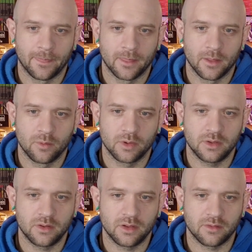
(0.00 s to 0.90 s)
What do
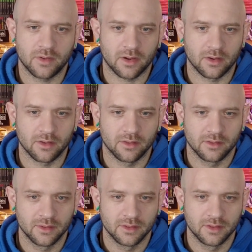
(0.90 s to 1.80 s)
you think, Vagr?
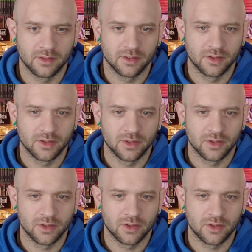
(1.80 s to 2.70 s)

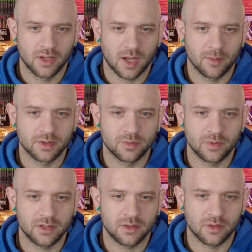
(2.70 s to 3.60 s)
How much
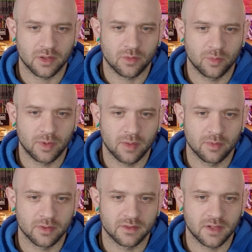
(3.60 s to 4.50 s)
wheat do you think we'll be
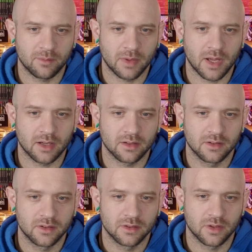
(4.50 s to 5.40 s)
able to send back
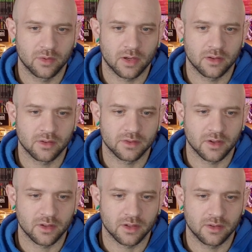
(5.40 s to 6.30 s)
to the regular
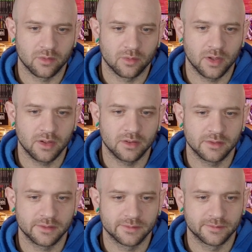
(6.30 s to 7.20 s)
circuit? Well,
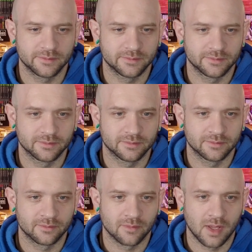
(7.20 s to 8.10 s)

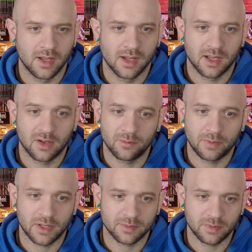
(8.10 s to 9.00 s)
I couldn't
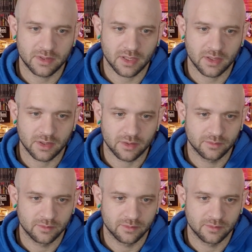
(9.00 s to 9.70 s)
possibly tell you.